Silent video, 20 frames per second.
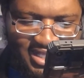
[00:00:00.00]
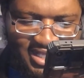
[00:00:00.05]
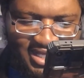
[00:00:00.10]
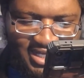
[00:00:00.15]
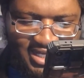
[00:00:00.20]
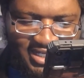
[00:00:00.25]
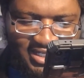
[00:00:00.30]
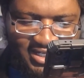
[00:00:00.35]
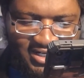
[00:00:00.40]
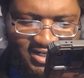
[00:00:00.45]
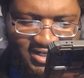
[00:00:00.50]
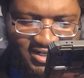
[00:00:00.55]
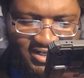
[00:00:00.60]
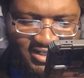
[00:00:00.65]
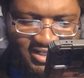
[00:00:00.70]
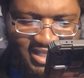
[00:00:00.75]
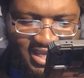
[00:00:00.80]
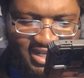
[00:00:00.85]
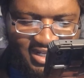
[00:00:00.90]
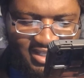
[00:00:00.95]
I heard
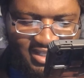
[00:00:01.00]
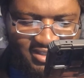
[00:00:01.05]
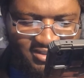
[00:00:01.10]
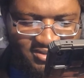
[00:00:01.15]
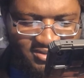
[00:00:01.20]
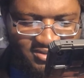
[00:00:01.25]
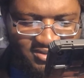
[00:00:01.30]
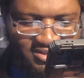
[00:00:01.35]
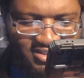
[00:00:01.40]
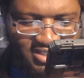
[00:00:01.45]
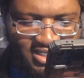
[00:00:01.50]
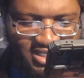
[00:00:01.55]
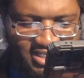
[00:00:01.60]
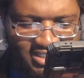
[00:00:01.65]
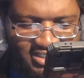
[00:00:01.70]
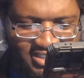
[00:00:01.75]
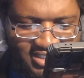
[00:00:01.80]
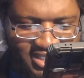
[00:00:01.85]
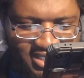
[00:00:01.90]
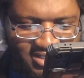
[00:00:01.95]
that in
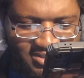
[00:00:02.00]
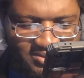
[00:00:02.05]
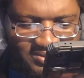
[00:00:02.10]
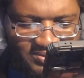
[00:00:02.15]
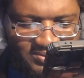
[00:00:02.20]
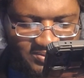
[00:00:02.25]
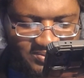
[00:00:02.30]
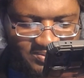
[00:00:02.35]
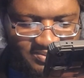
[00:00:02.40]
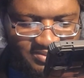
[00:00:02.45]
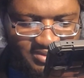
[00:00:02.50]
Gyaku,